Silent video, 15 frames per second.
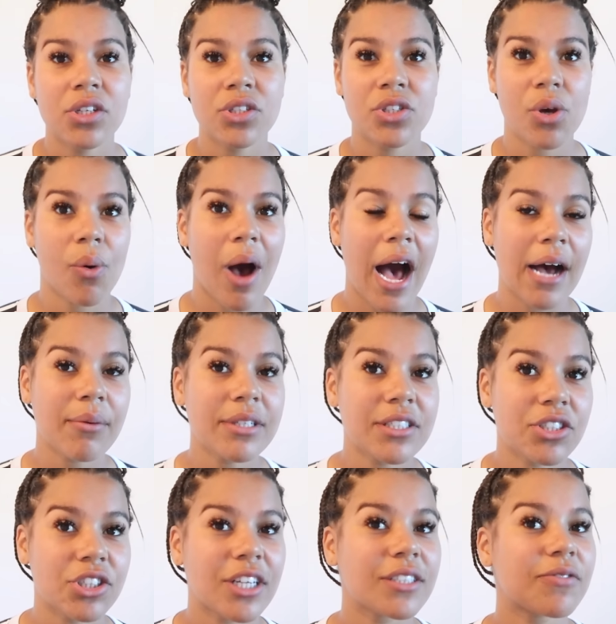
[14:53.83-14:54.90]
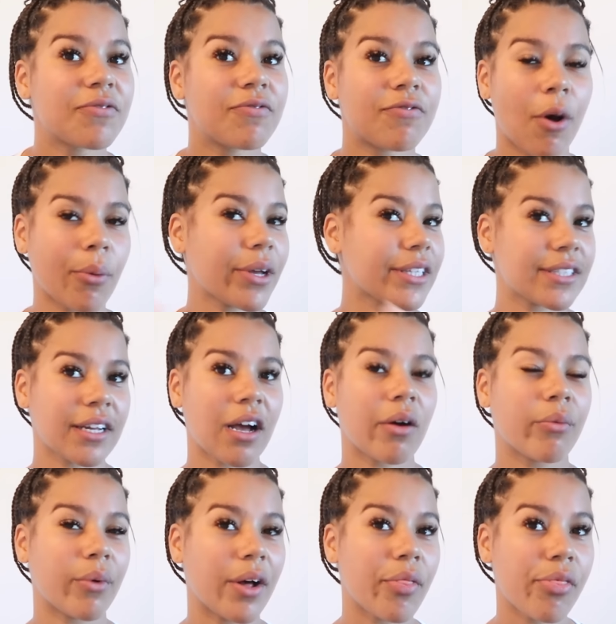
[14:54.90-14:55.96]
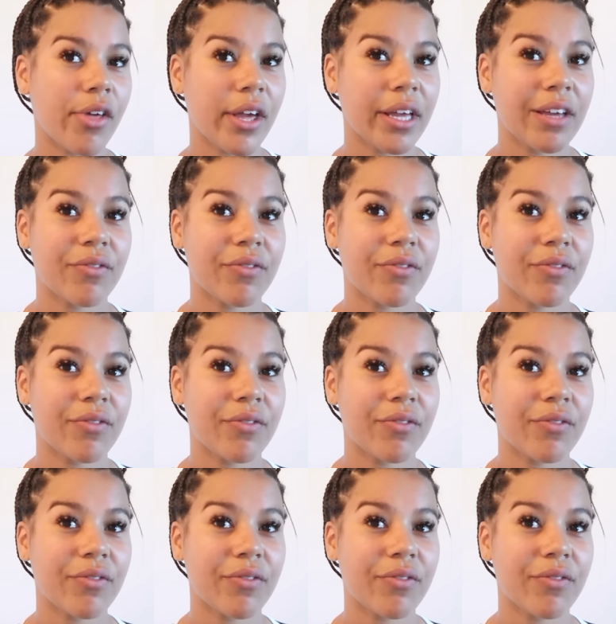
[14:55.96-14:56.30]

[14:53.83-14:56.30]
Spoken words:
So I would suggest focusing on one thing.